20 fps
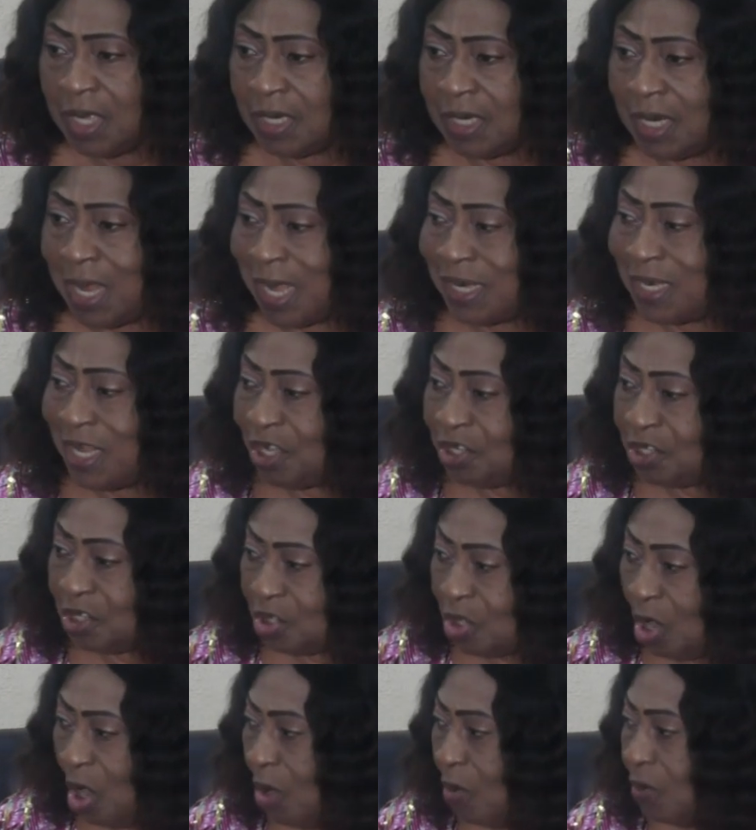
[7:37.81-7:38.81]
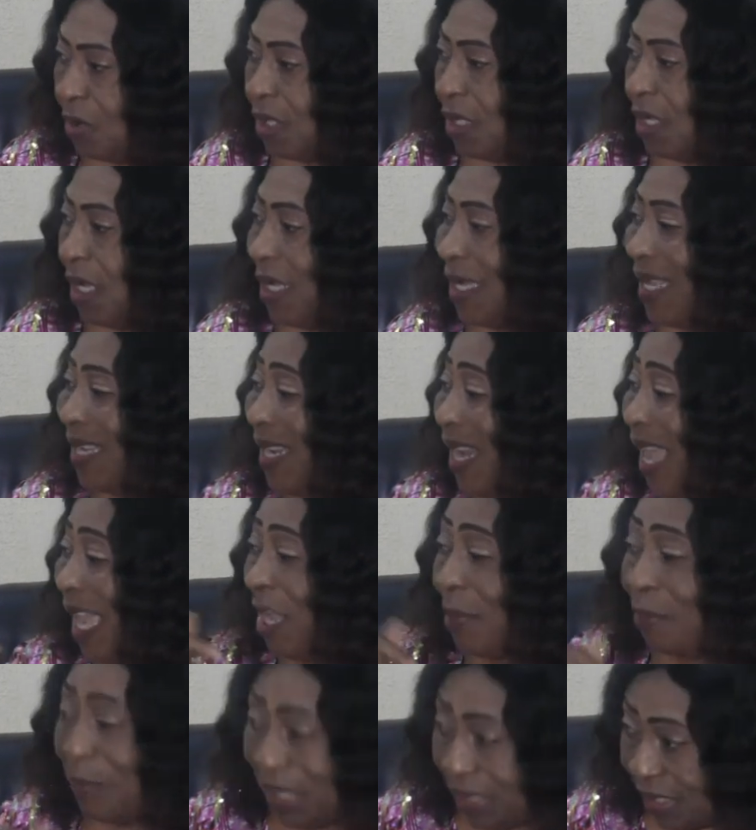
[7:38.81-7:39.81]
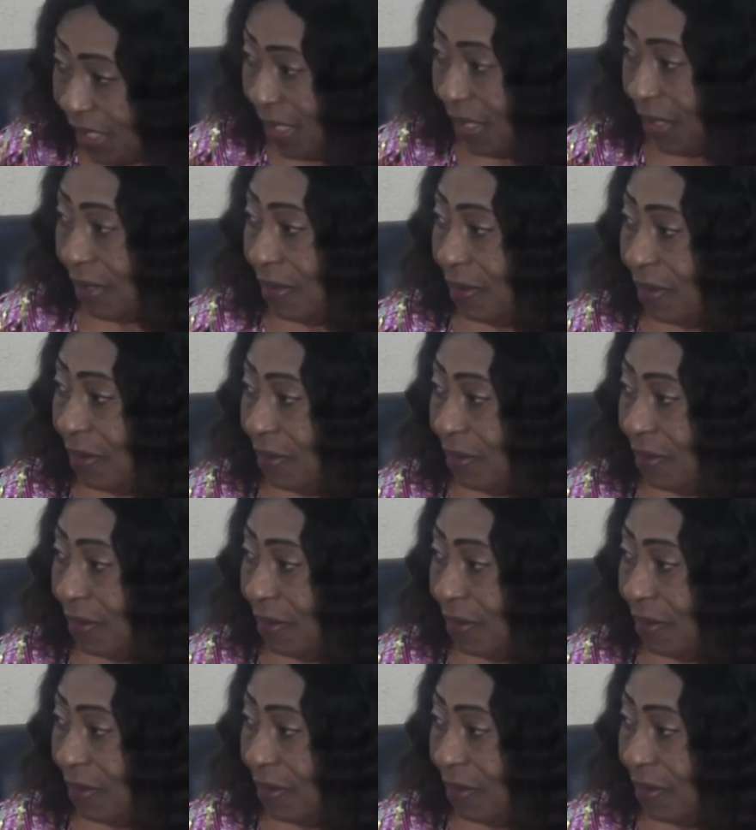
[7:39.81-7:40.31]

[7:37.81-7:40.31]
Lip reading: that they stormed the NEC meeting,